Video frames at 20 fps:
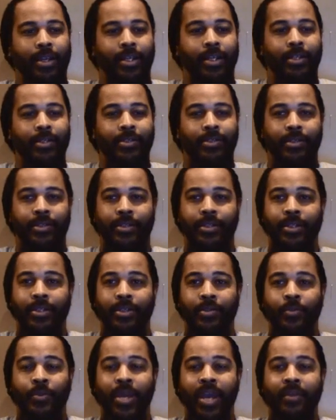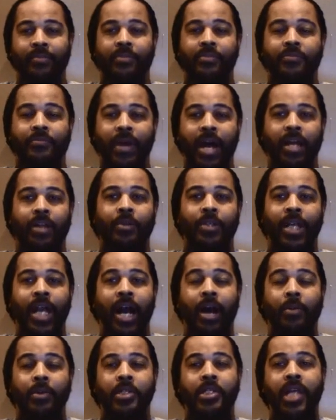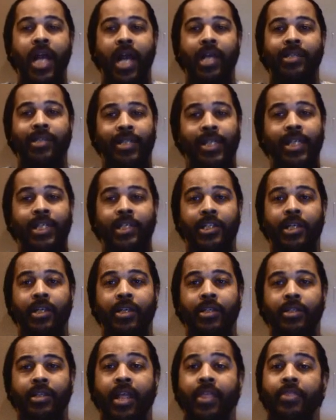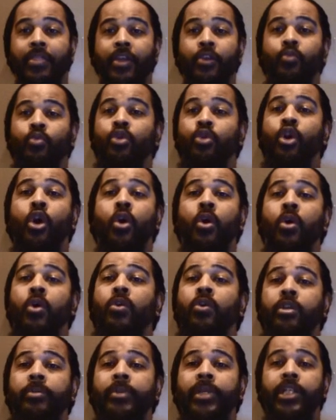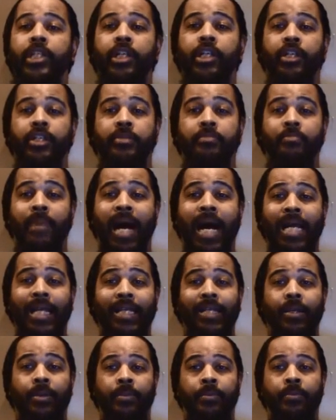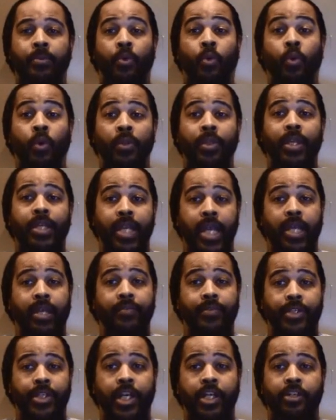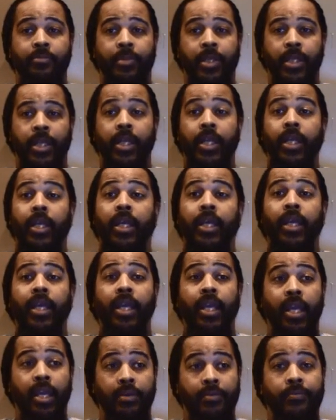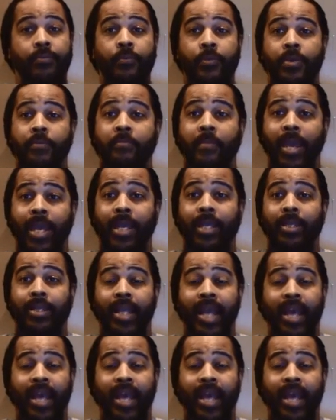Listen, we have to follow Yahawashi's teachings, and then we're all going to be judged by him on the day of judgment, if we make it